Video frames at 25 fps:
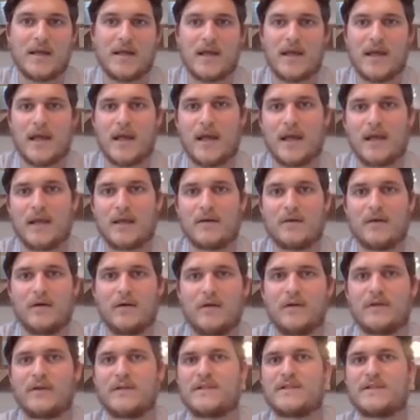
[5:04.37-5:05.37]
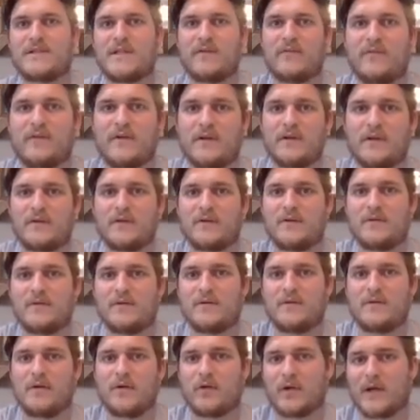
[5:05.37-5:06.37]
and all these different
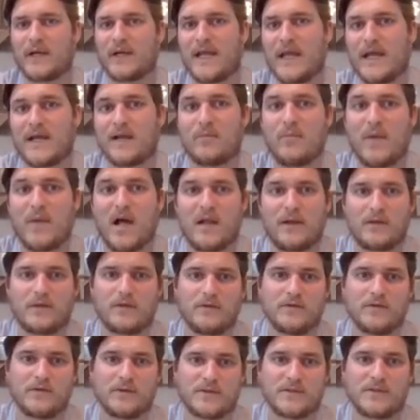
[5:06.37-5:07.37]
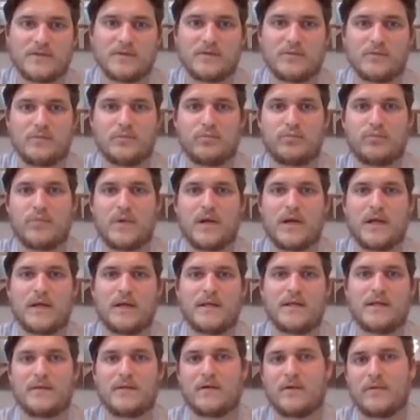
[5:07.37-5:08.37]
organic molecules to
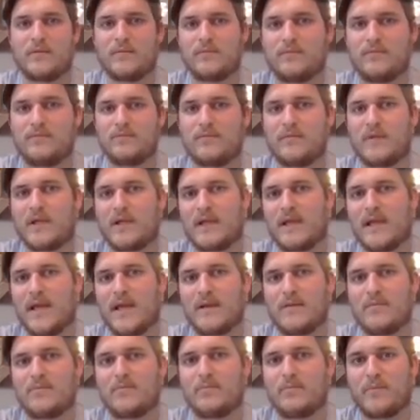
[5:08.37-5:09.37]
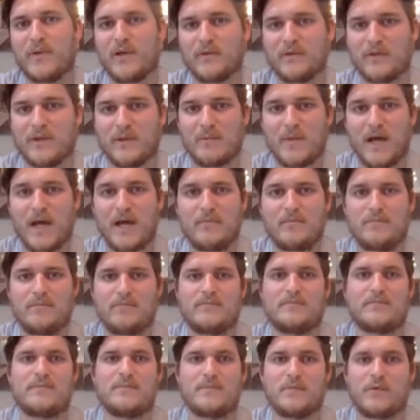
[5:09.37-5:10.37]
either, again, build them
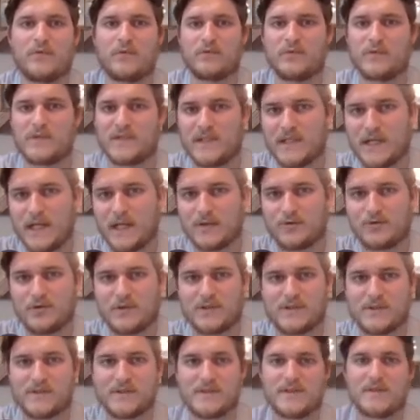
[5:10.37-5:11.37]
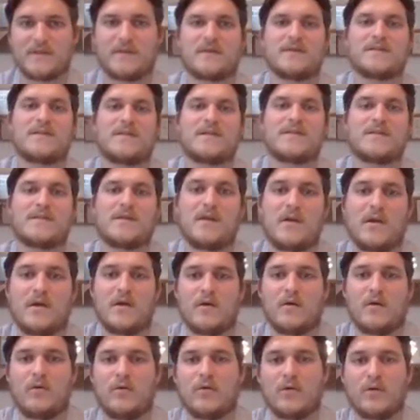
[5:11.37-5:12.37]
up through dehydration synthesis
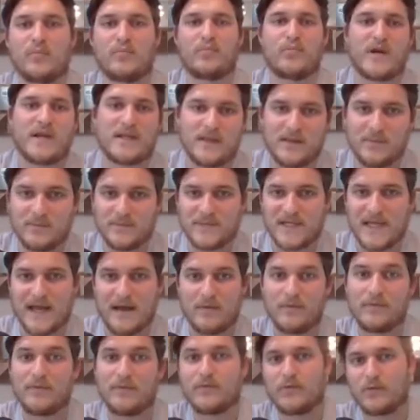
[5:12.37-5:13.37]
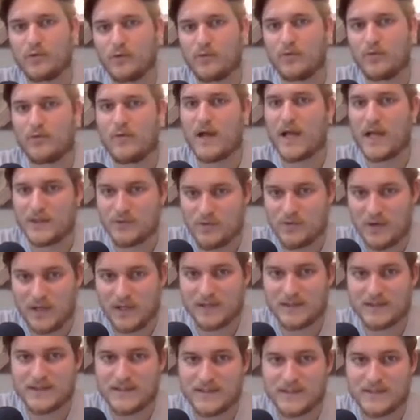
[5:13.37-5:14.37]
or break them down through
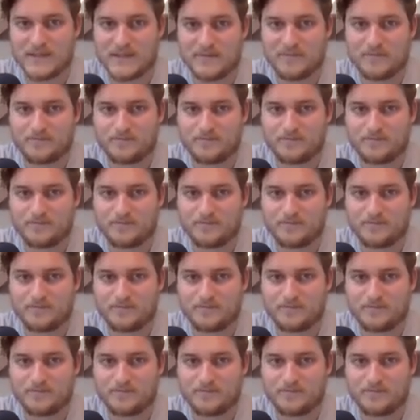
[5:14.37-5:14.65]
hydrolysis.